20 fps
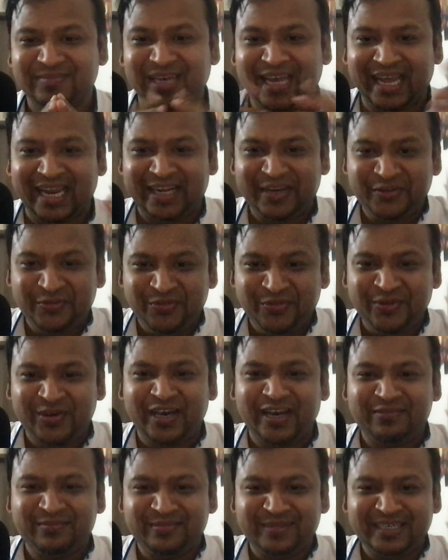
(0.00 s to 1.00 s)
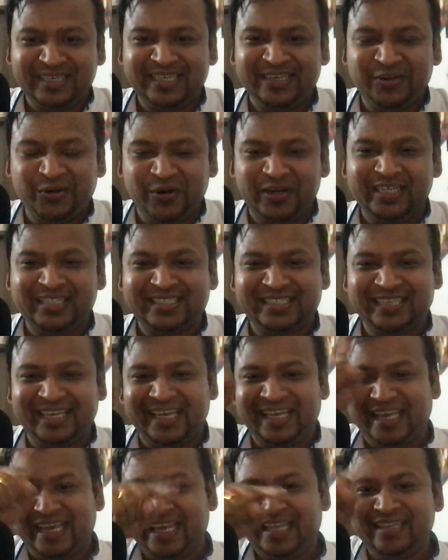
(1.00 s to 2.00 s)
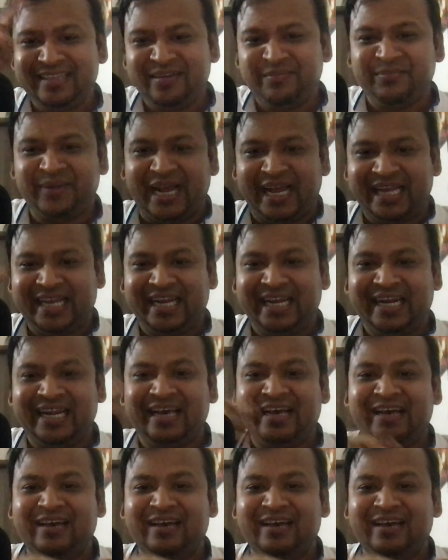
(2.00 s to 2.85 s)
And if you have noticing in the bracket,